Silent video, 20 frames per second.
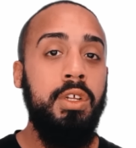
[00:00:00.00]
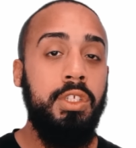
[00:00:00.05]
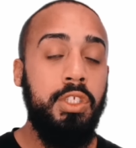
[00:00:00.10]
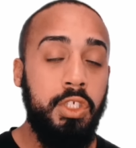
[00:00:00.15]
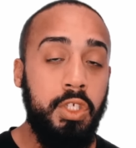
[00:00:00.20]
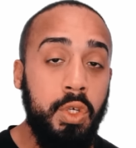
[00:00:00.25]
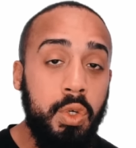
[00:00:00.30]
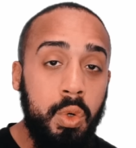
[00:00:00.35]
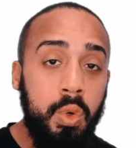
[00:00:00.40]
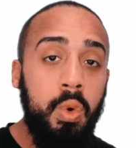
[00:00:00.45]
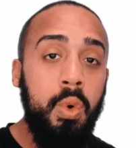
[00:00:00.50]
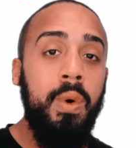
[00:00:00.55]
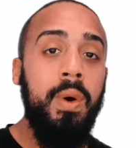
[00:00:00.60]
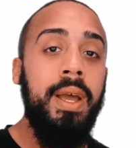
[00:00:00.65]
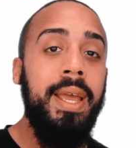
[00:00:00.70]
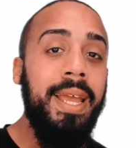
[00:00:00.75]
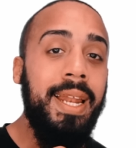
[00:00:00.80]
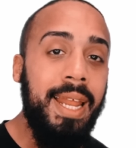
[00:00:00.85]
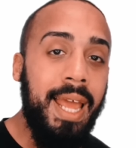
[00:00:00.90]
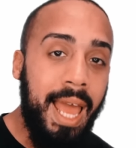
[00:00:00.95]
to
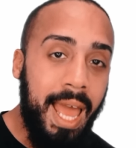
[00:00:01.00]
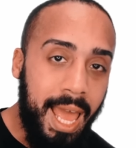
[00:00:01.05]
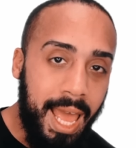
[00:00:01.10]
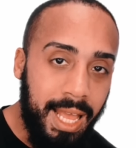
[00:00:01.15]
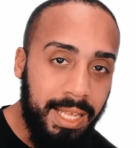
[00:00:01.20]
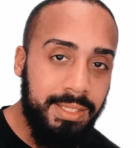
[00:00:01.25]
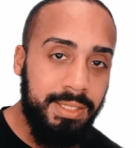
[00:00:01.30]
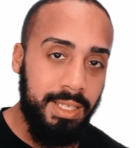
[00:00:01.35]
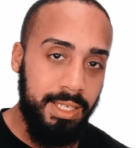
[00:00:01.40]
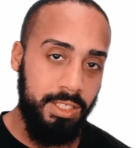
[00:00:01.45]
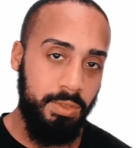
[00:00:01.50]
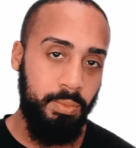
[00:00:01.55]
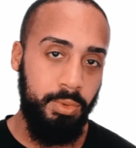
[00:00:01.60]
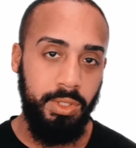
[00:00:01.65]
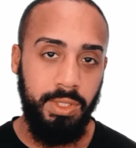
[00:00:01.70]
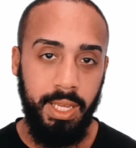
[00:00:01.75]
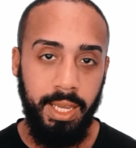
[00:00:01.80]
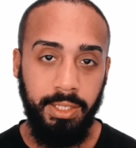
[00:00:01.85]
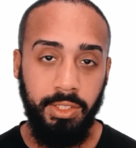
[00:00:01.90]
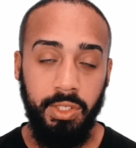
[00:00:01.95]
enhance its
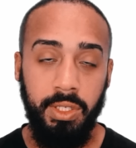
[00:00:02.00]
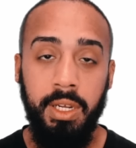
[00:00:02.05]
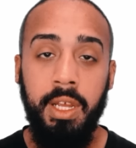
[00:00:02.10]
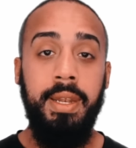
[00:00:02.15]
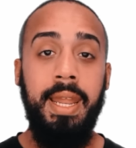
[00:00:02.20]
protection.